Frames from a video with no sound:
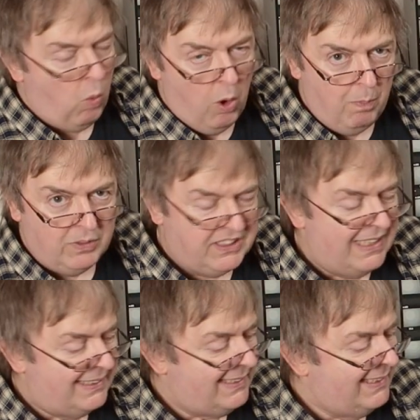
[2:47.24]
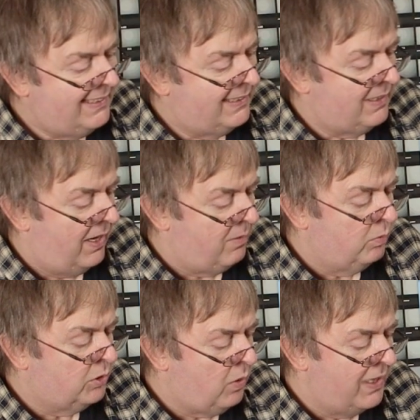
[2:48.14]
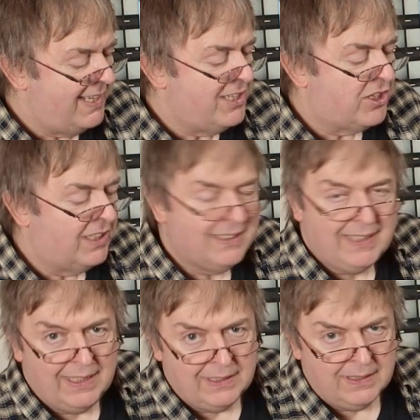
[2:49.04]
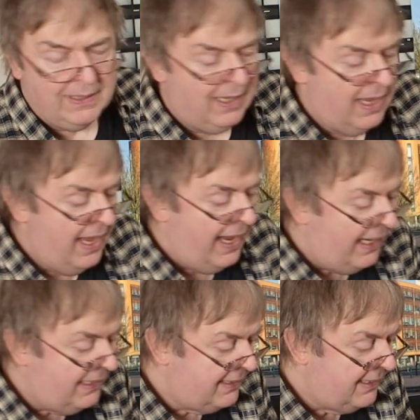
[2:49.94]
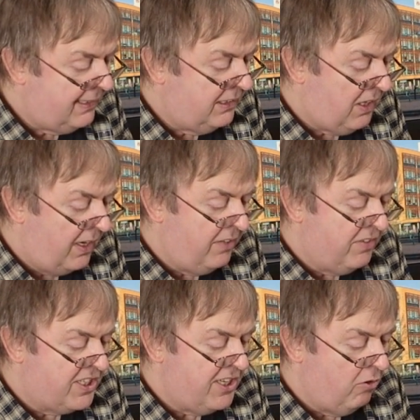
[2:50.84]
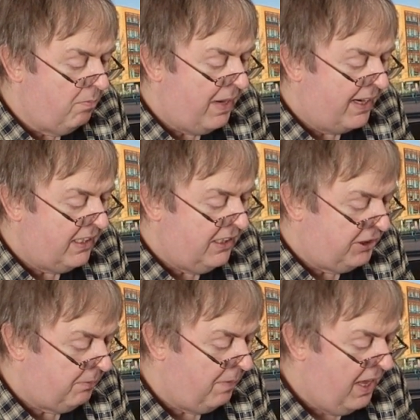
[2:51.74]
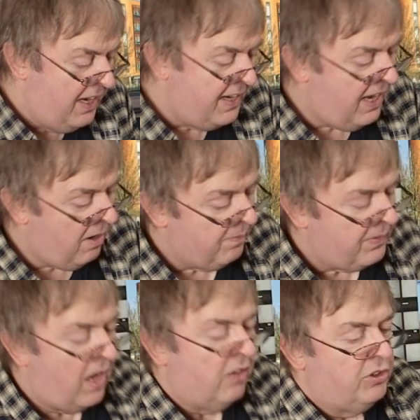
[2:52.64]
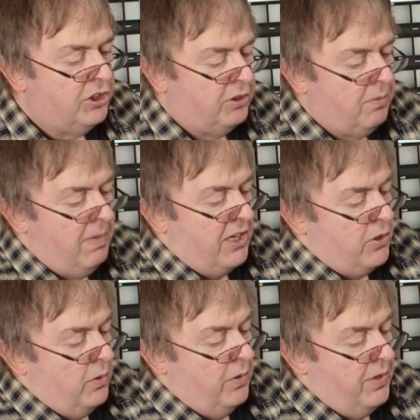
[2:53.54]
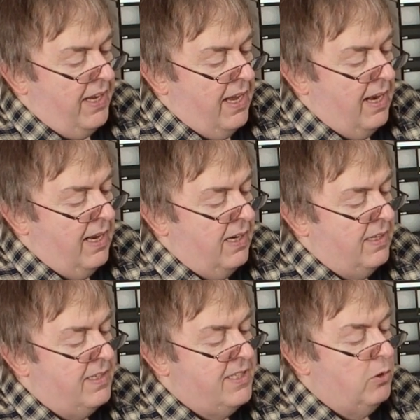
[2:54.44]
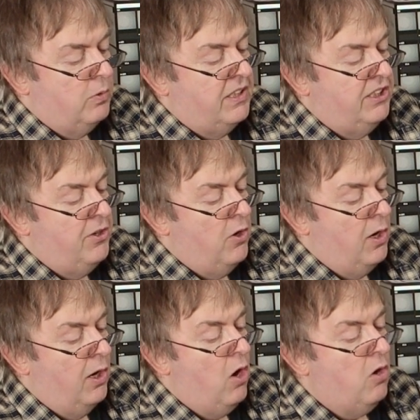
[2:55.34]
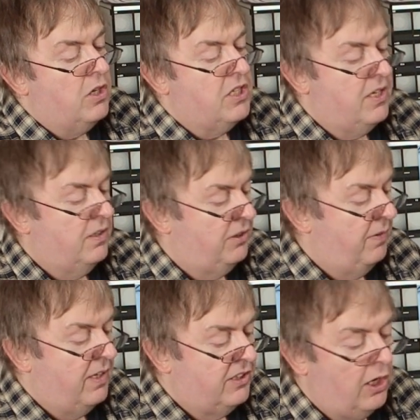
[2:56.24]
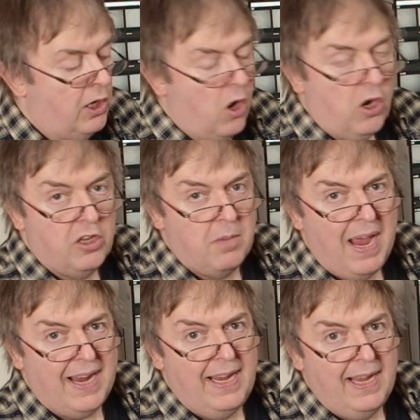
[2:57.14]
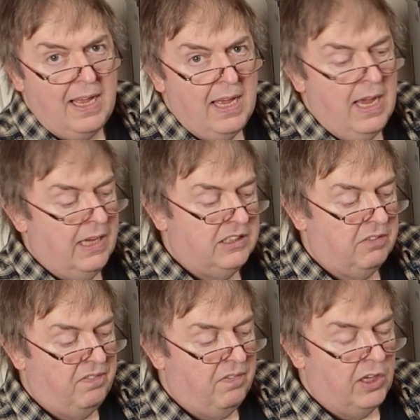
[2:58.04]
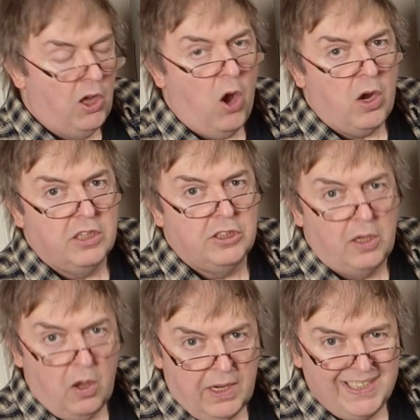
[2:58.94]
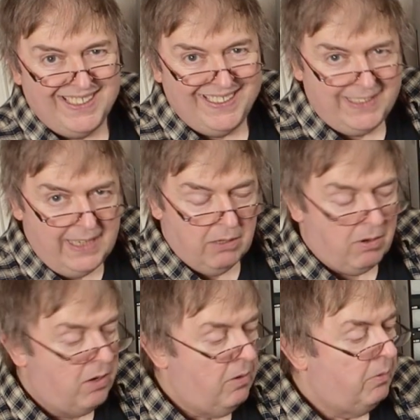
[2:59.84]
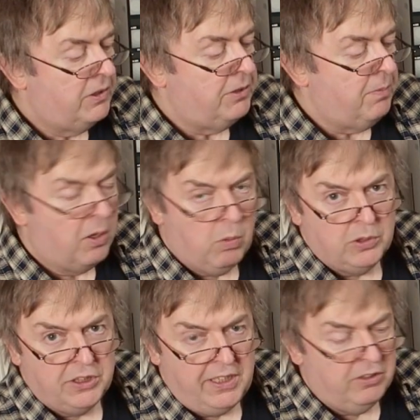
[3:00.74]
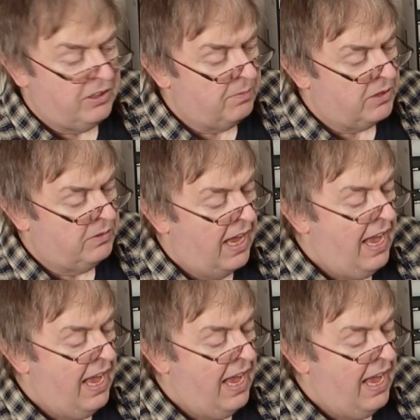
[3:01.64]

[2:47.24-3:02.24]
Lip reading: what sets this aside and was quite interesting to it is the design of the tilt mechanism. Now I'll just make sure the tilt is not locked. So there's a lock on the back here. There's a lock to lock it at zero, which you might want to use sometimes.